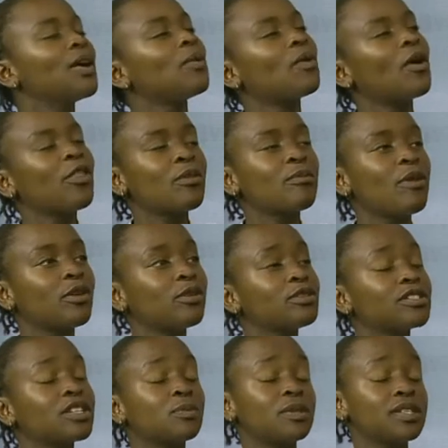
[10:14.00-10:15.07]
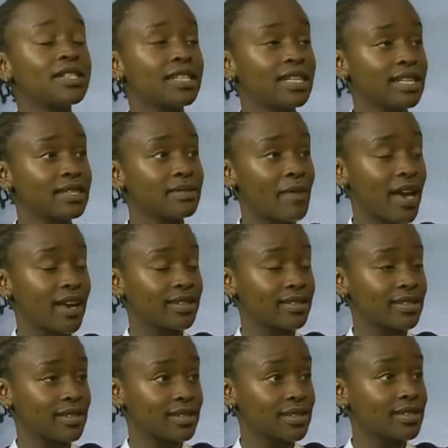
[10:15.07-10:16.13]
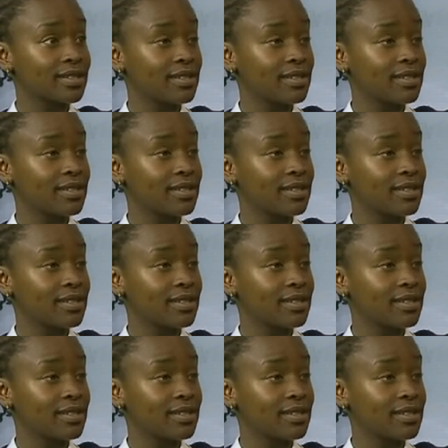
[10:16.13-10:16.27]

While the models that we see in magazines and